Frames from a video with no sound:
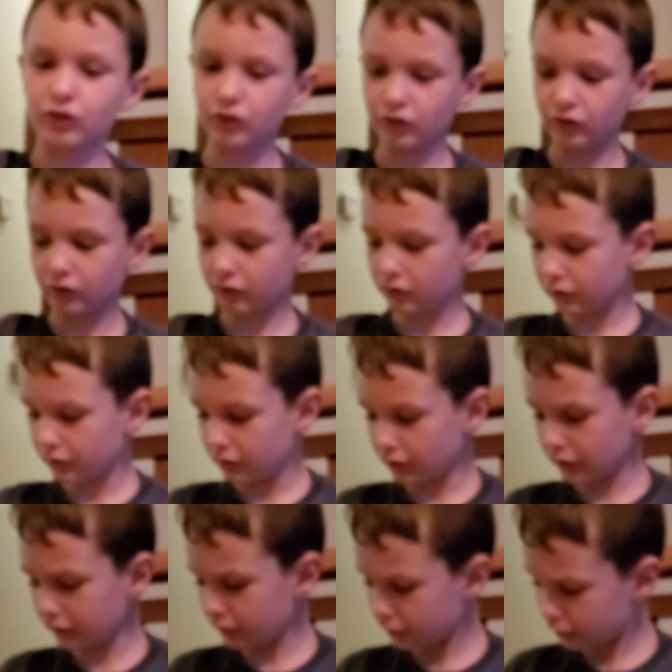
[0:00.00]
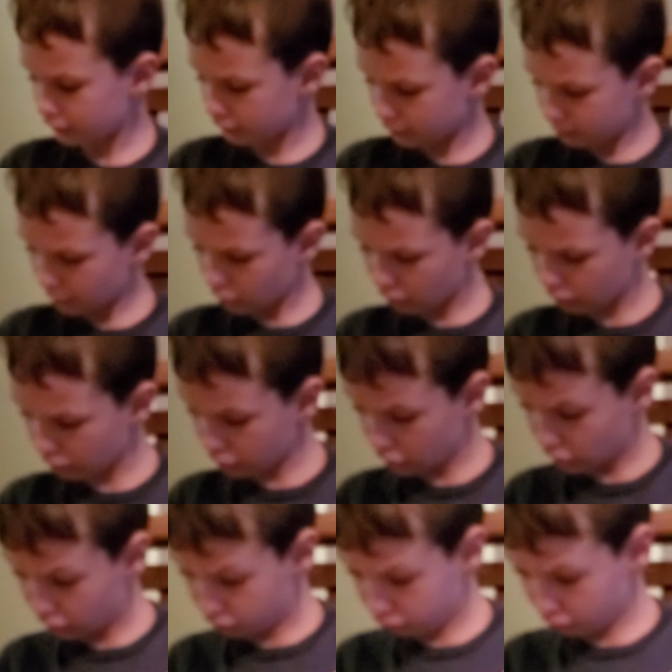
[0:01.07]
Yeah, Orville. He,
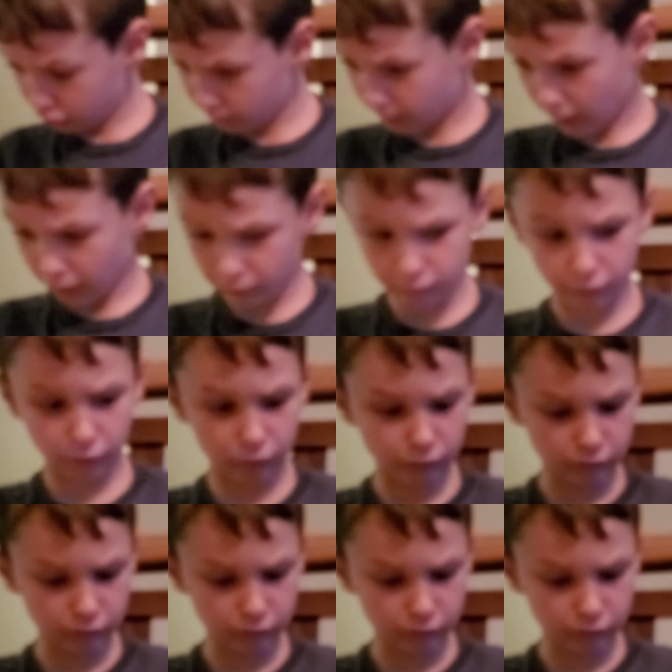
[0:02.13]
he's really powerful.